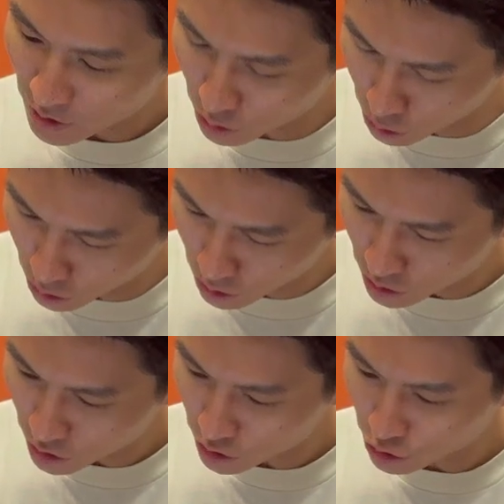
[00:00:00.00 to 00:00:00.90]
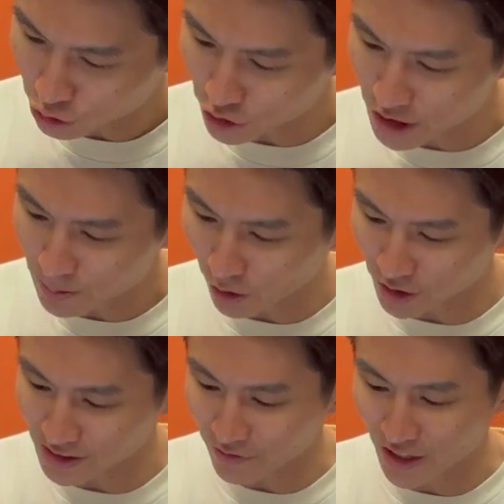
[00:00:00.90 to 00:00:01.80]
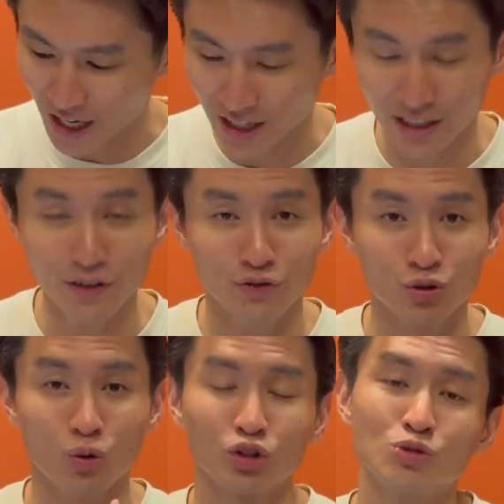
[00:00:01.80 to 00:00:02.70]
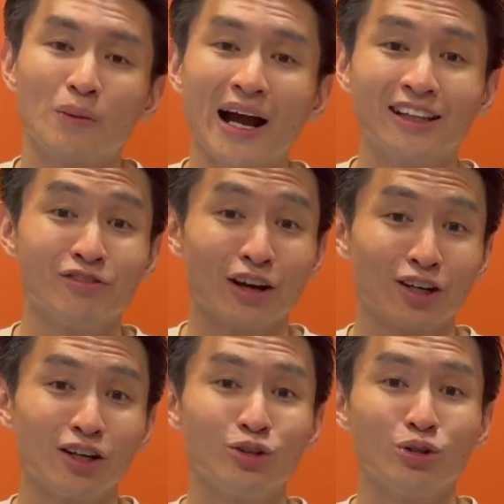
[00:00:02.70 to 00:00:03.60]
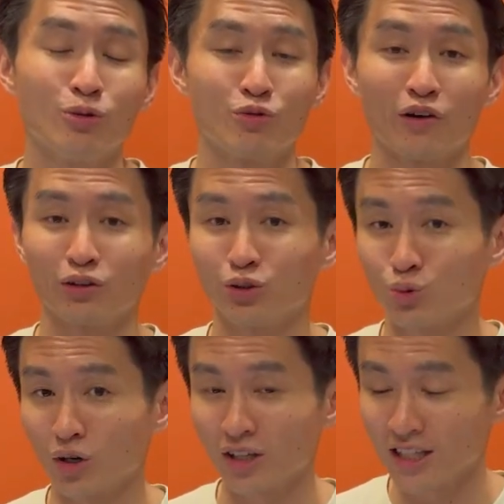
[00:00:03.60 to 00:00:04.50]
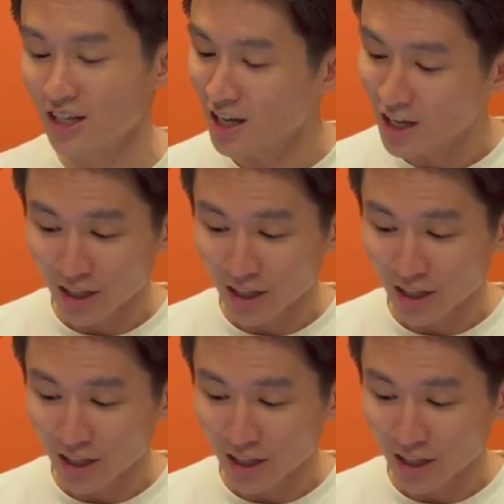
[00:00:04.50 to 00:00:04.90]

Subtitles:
to 3.78 if you were to buy the regular unit without the dual key.